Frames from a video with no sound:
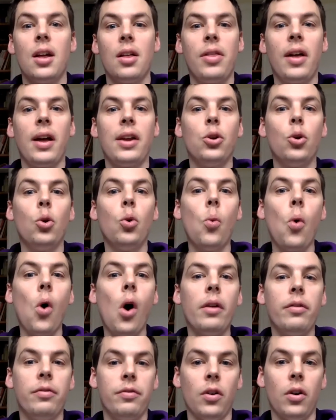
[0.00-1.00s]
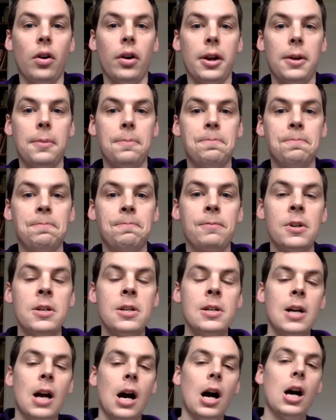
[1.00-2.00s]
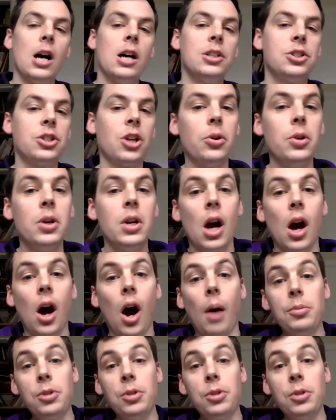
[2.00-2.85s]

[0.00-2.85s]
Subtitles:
than your Wi-Fi. So I'm